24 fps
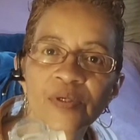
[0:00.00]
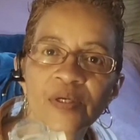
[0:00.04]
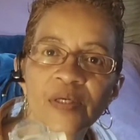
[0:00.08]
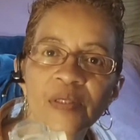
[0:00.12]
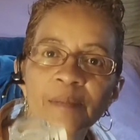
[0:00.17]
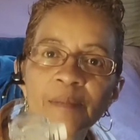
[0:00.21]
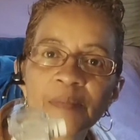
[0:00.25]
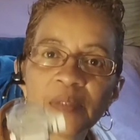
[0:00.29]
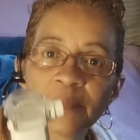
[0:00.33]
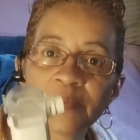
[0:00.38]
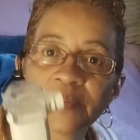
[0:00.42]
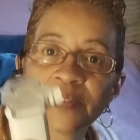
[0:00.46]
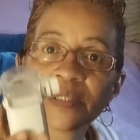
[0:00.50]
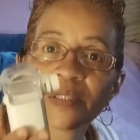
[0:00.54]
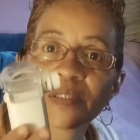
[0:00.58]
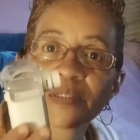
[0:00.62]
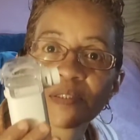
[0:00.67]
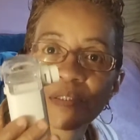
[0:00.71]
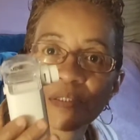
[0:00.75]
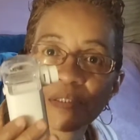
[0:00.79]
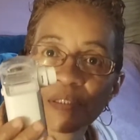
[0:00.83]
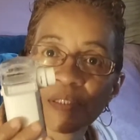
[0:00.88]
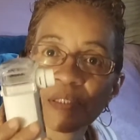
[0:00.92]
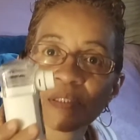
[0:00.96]
And maybe I
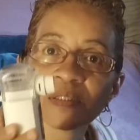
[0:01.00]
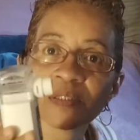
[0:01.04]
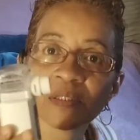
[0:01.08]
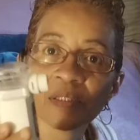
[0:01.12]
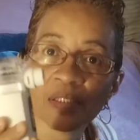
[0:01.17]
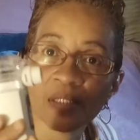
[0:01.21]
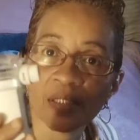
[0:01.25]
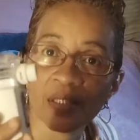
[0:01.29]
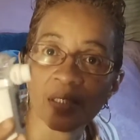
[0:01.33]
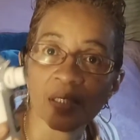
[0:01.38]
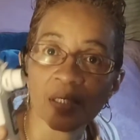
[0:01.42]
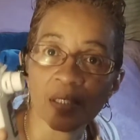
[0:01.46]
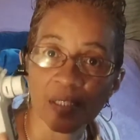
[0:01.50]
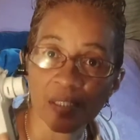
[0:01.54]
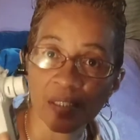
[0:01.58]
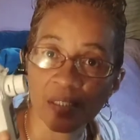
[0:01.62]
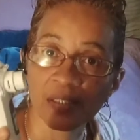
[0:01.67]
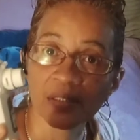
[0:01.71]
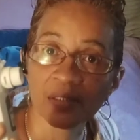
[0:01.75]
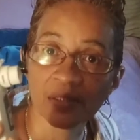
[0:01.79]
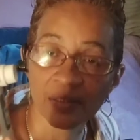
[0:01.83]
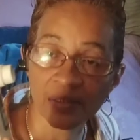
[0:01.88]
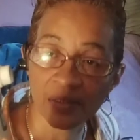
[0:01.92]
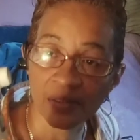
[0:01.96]
can get
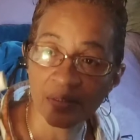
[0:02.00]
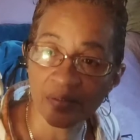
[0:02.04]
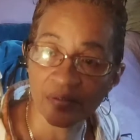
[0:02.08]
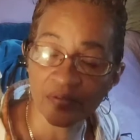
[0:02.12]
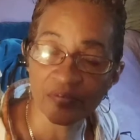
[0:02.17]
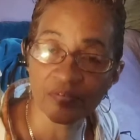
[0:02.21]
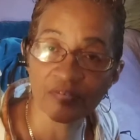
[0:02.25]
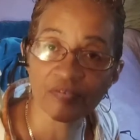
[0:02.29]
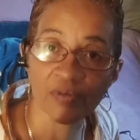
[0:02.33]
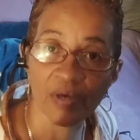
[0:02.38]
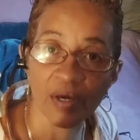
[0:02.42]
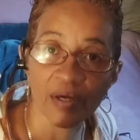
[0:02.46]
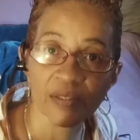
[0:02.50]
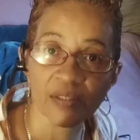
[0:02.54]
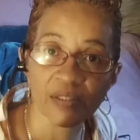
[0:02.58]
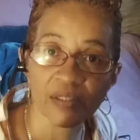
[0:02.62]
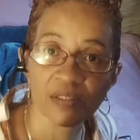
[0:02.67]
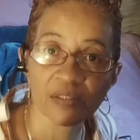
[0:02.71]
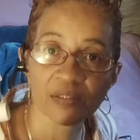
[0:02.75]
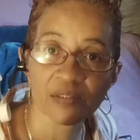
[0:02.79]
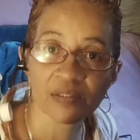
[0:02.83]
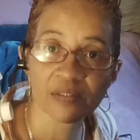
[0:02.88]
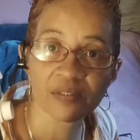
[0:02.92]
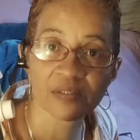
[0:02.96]
a
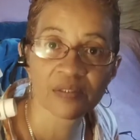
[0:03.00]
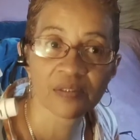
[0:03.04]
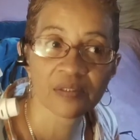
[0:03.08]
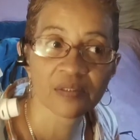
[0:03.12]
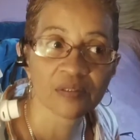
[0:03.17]
second